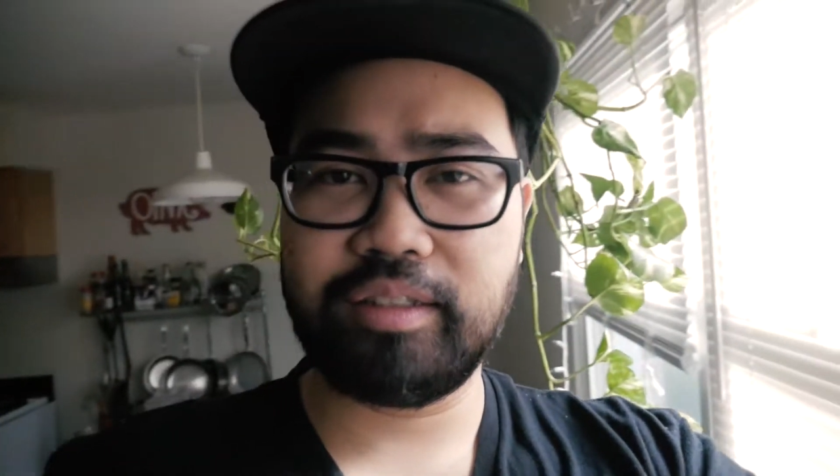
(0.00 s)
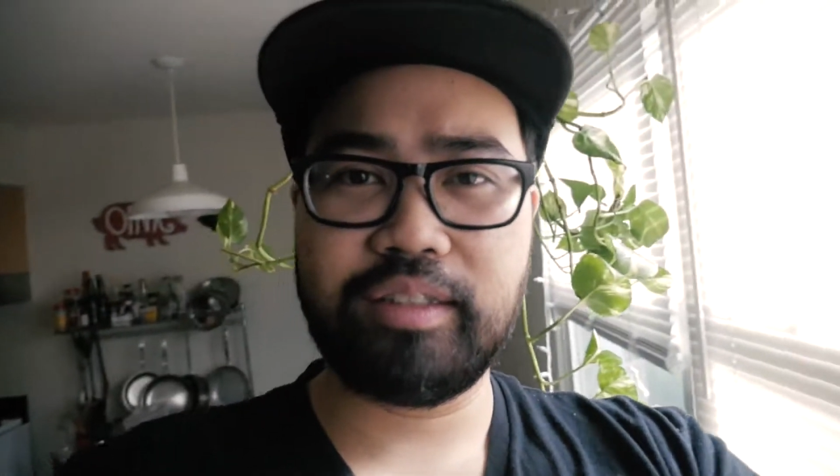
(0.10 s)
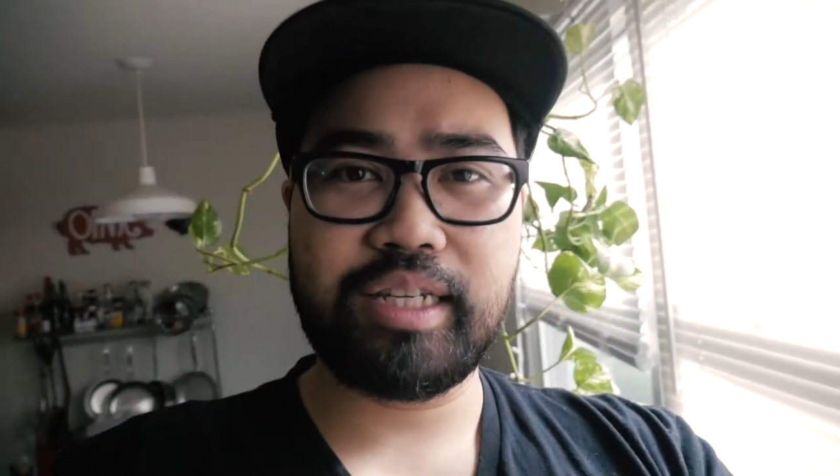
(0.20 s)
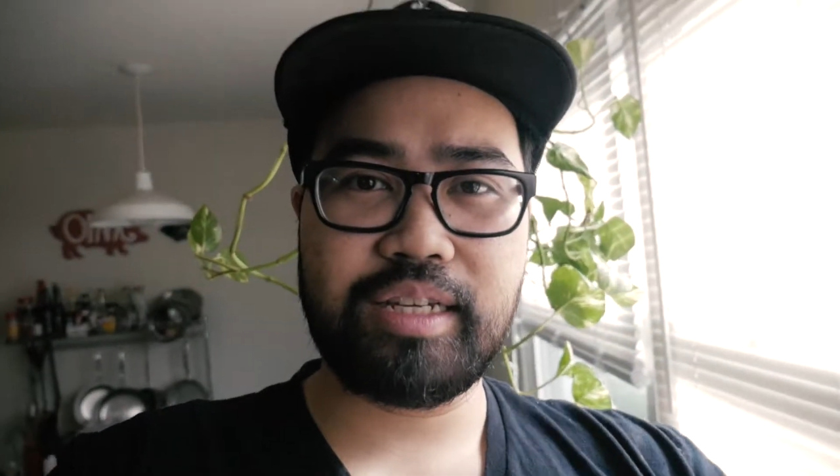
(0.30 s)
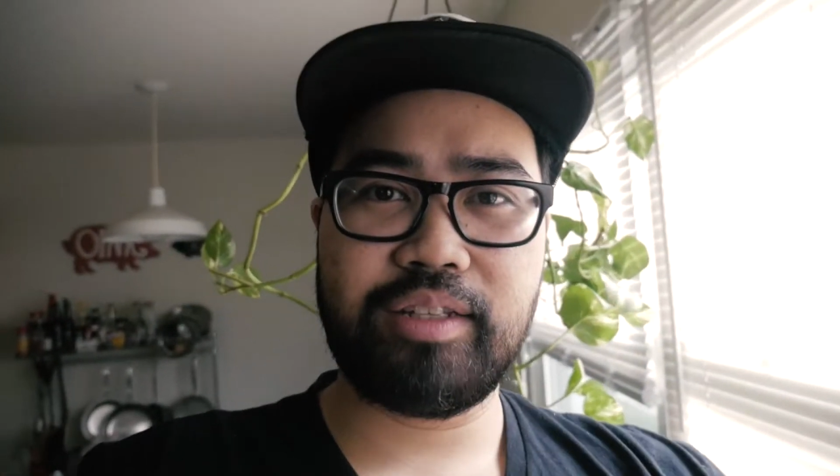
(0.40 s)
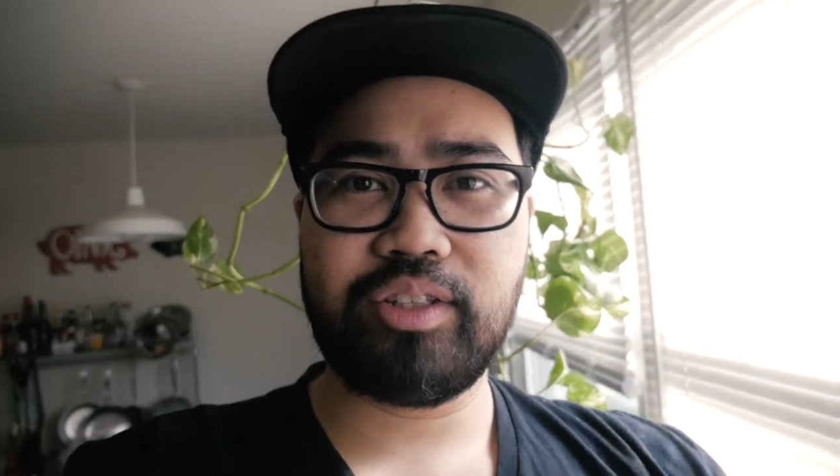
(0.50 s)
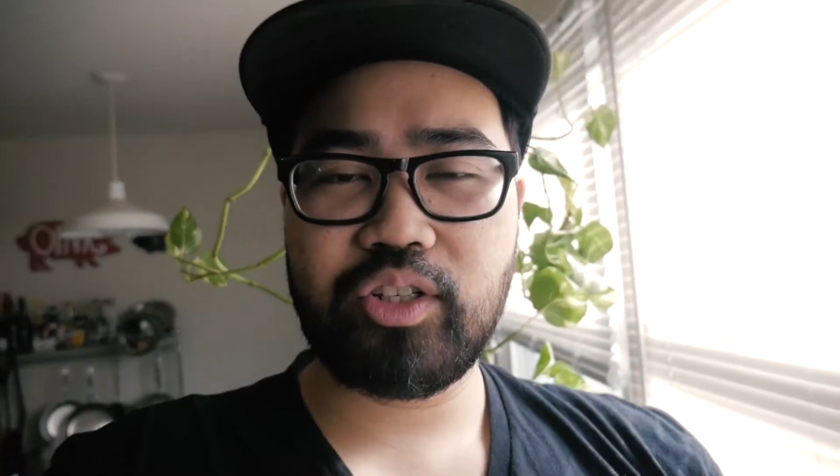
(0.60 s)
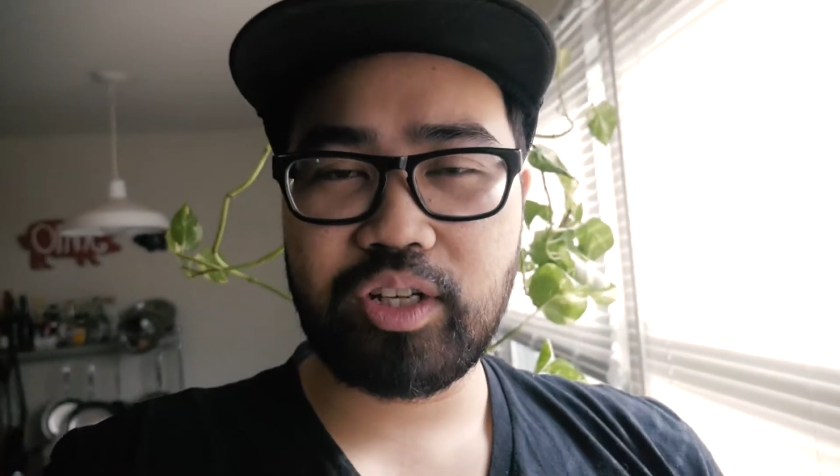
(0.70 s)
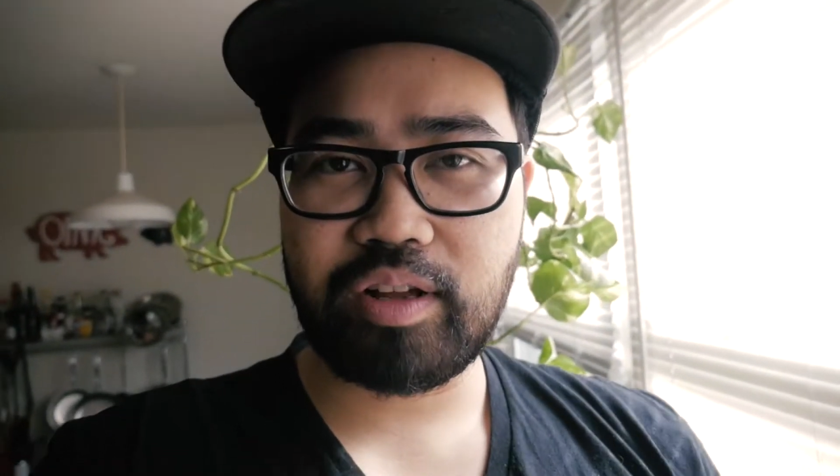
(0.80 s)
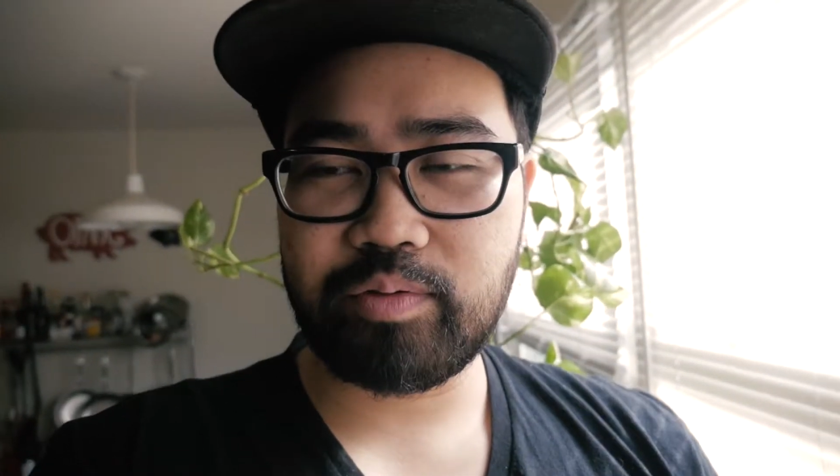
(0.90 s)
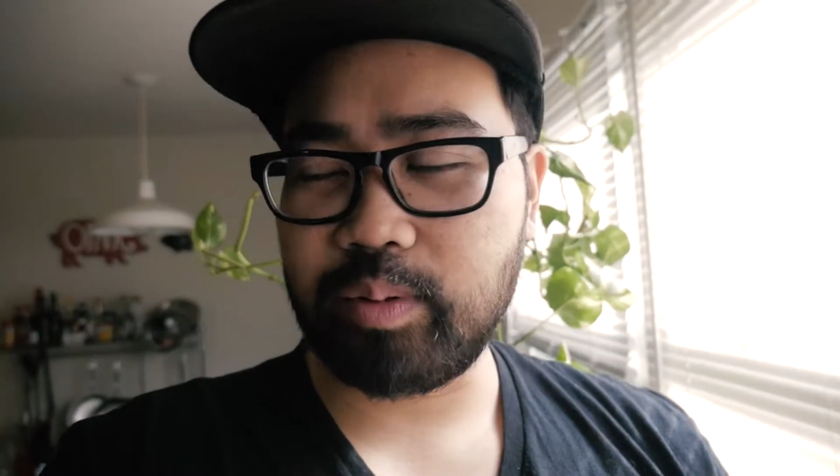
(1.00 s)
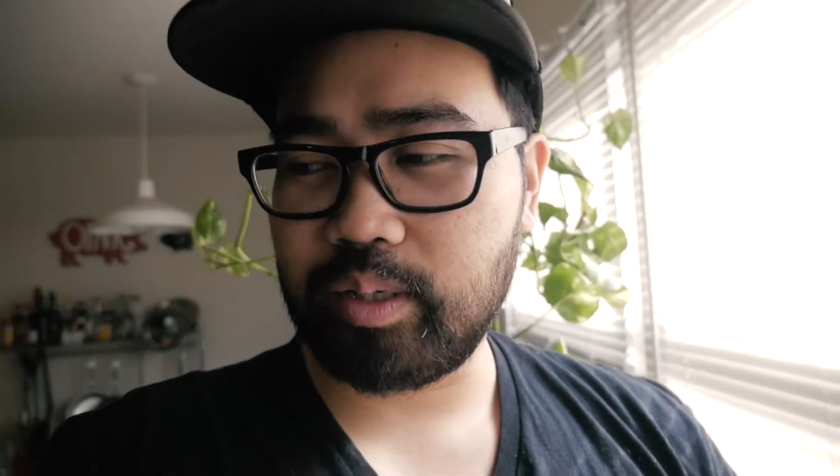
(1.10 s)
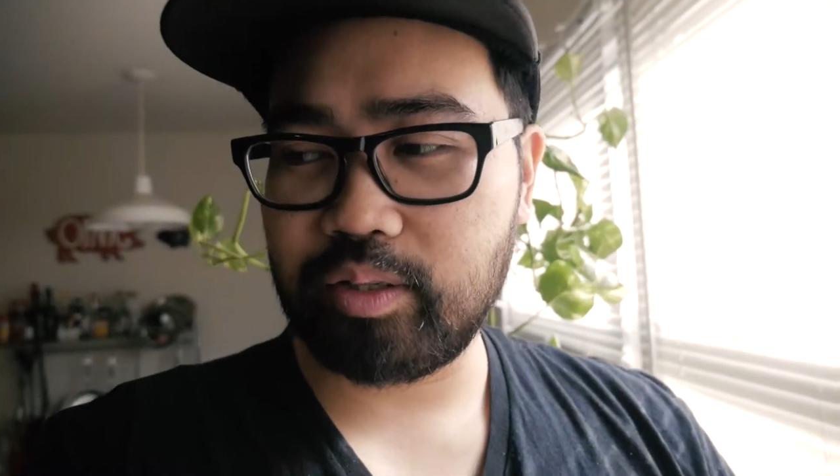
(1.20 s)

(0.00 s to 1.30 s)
See? She loves me,